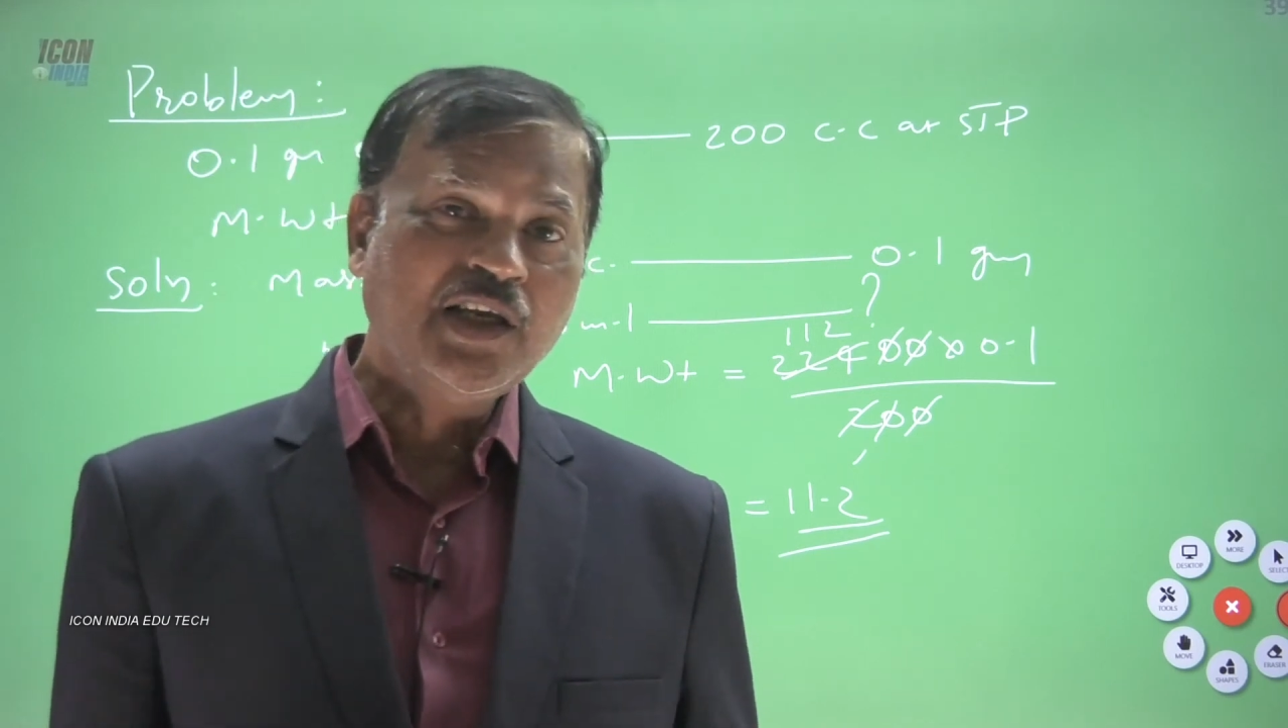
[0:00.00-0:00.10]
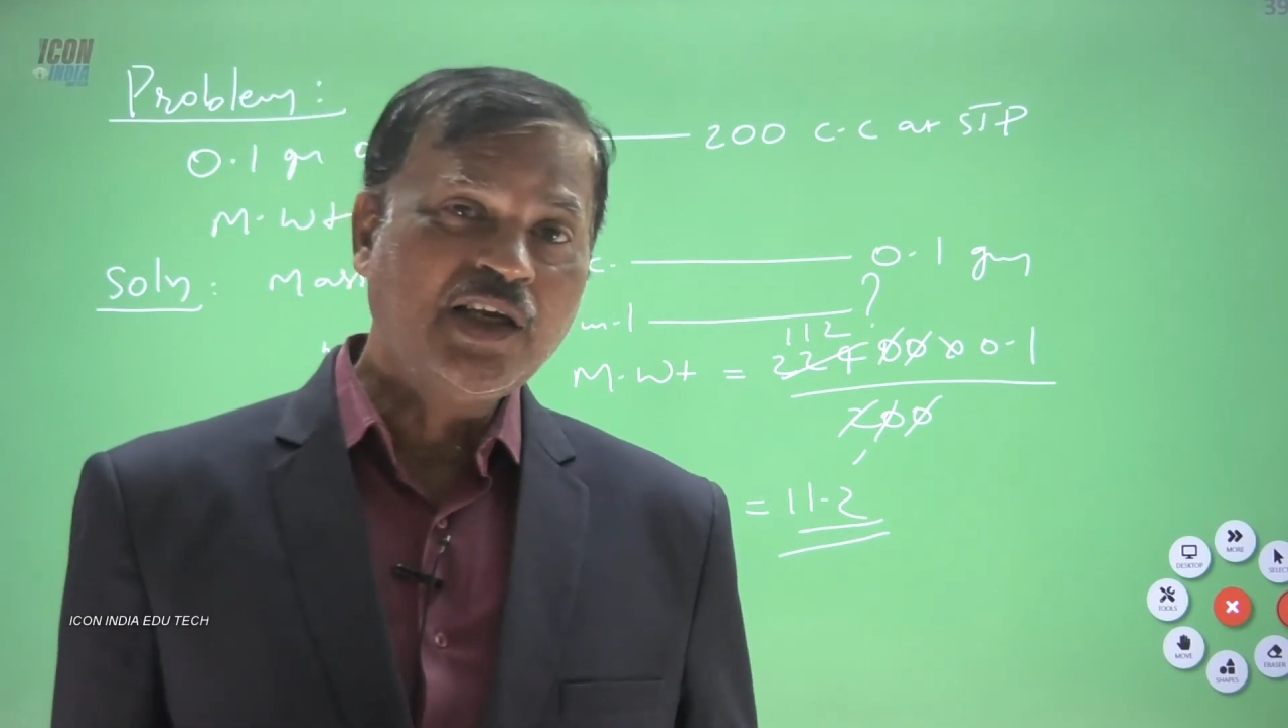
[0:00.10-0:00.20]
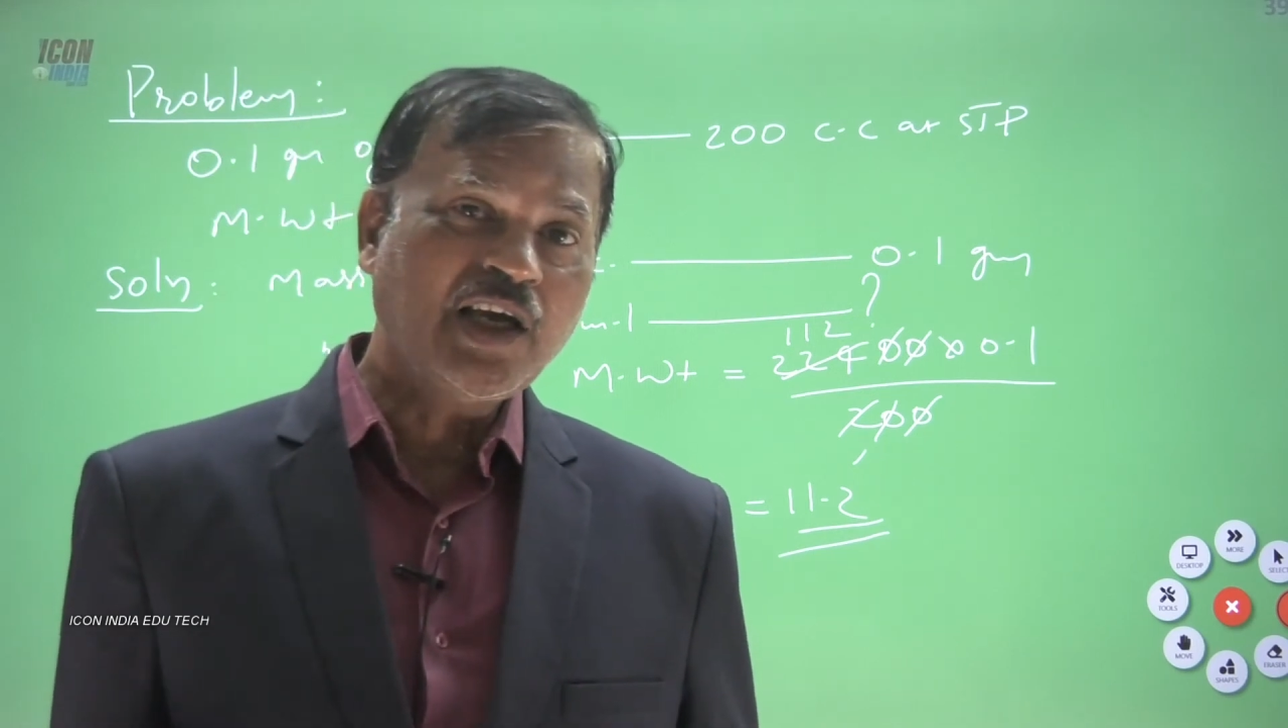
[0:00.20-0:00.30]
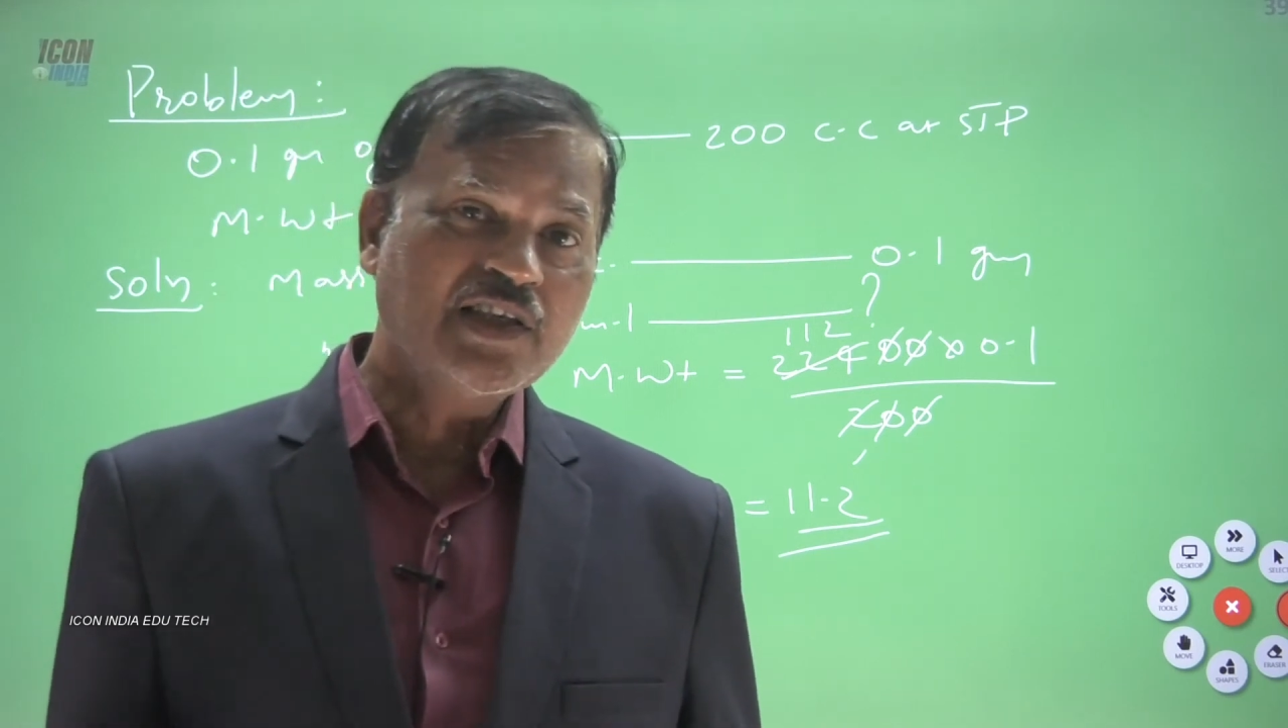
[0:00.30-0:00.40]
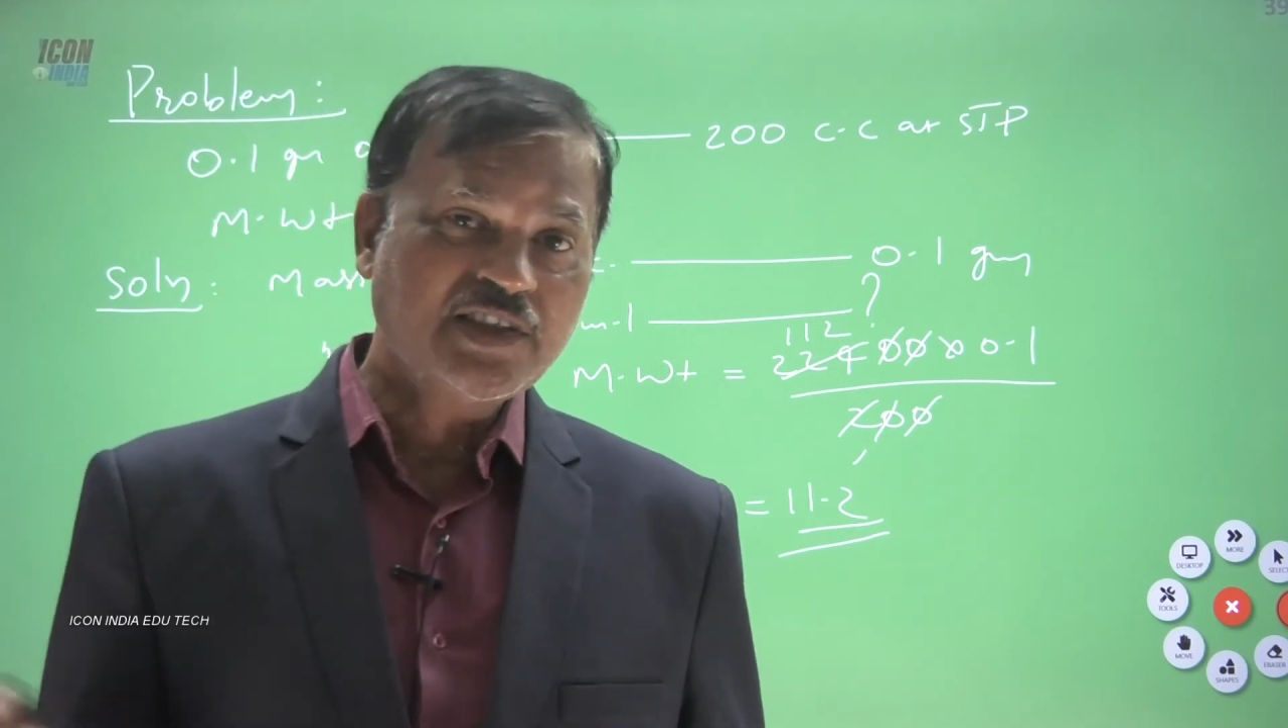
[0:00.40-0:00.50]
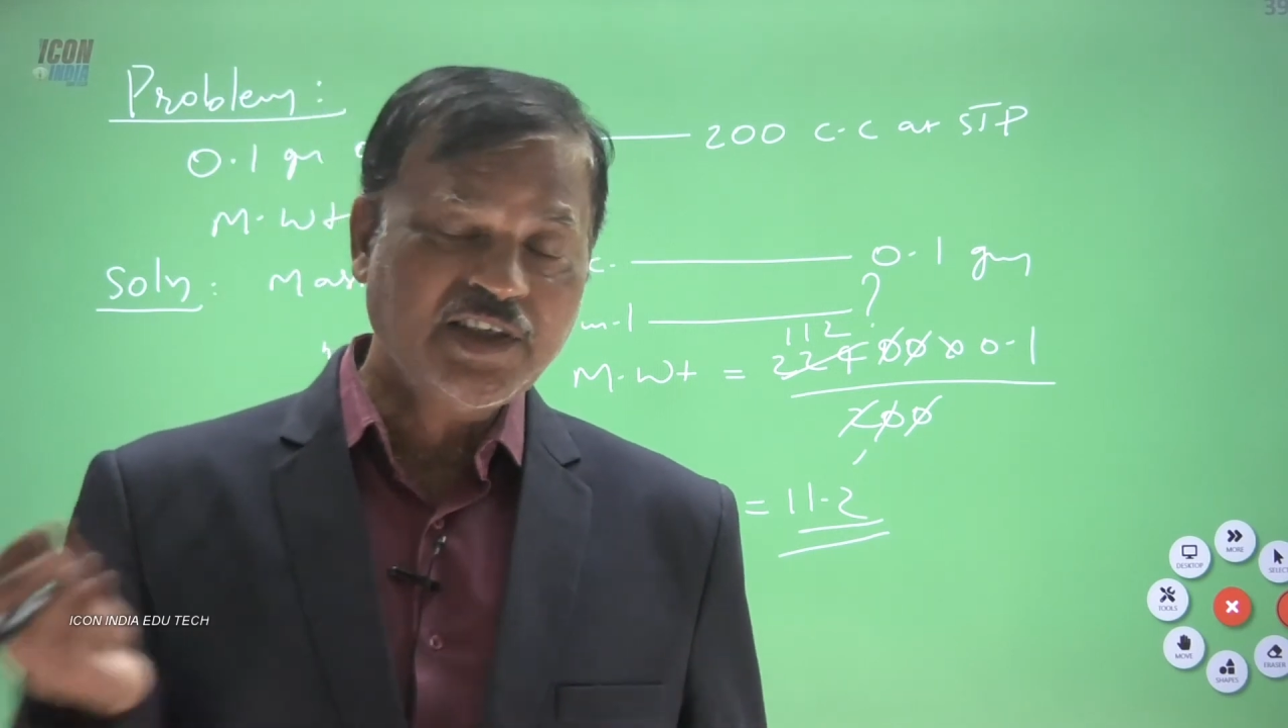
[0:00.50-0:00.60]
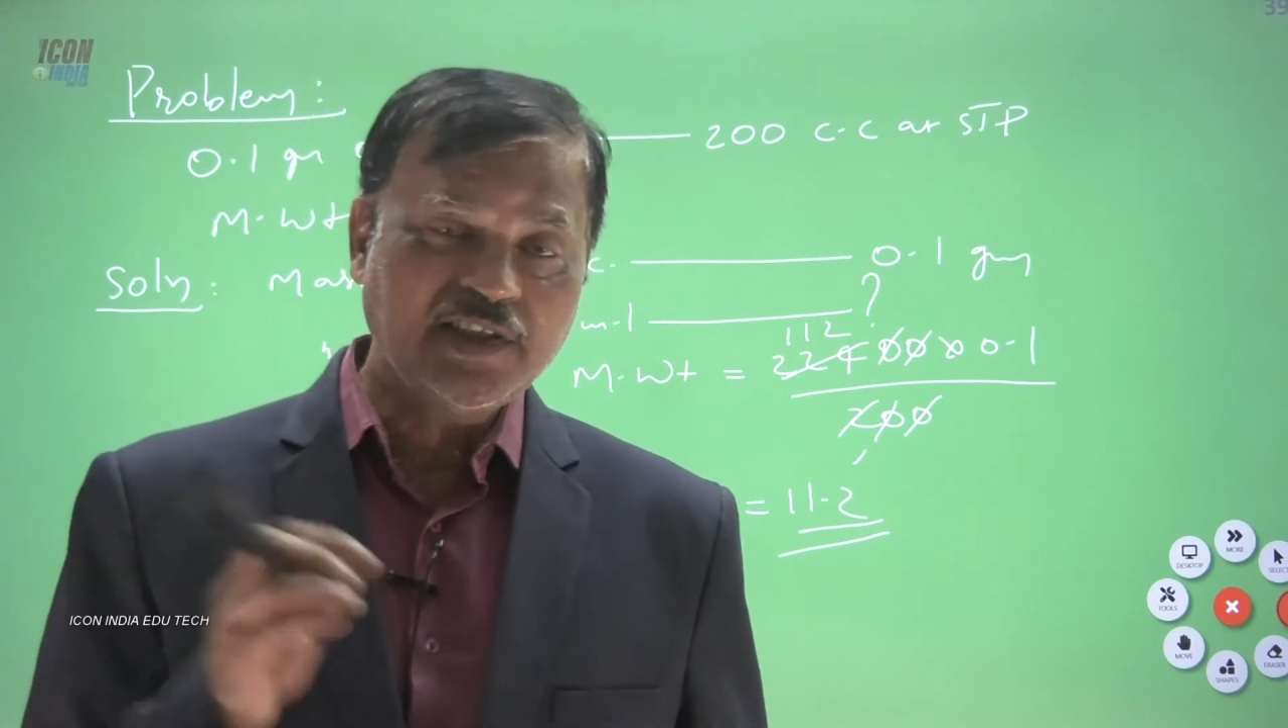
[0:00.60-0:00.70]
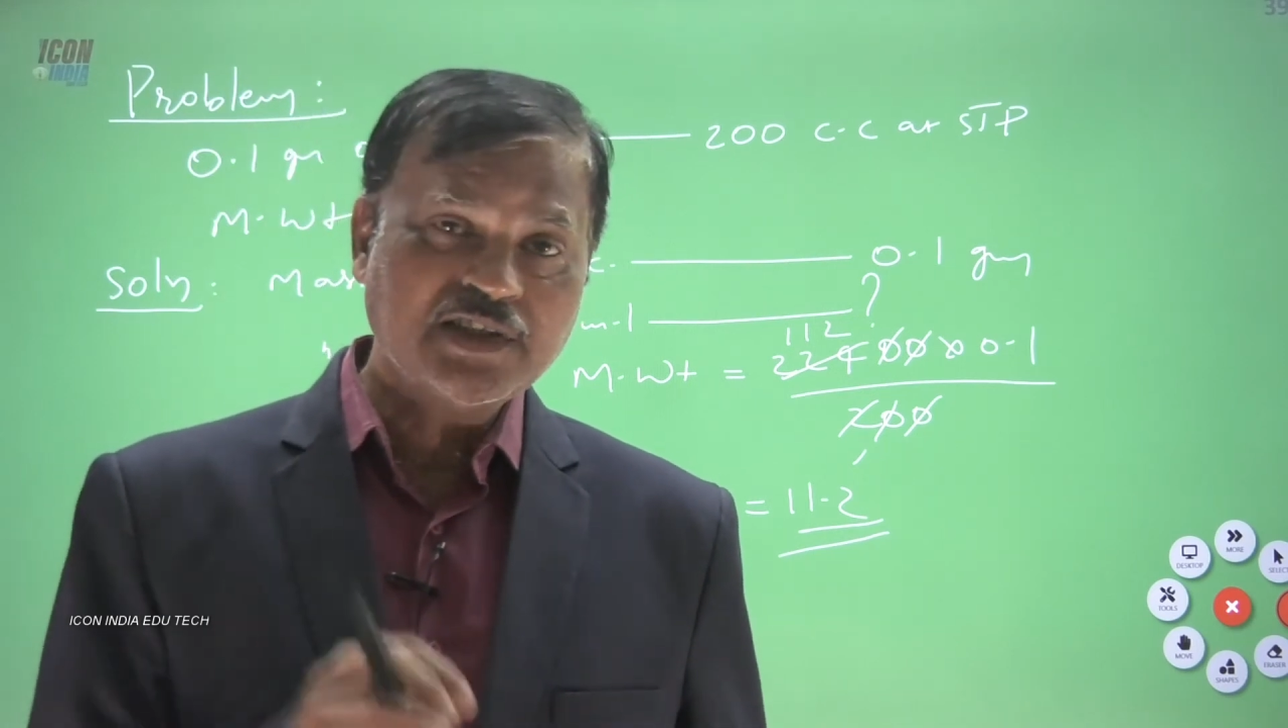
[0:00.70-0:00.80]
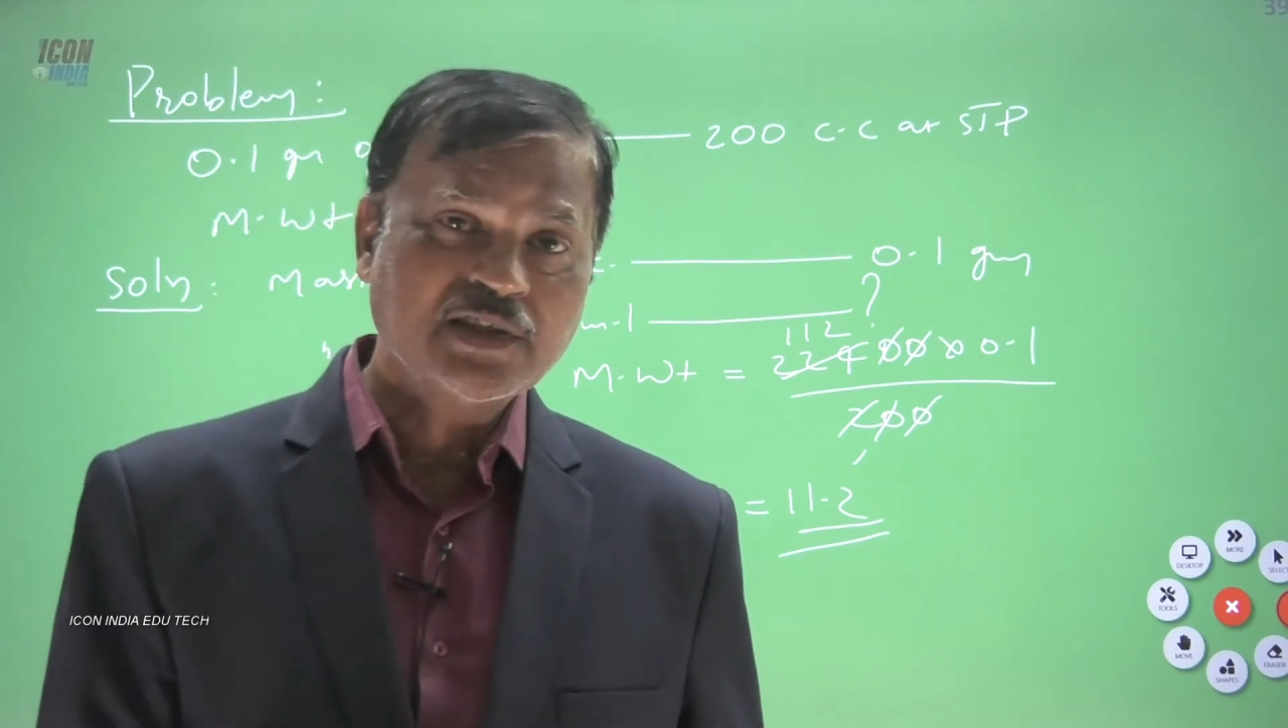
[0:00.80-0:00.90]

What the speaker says: organic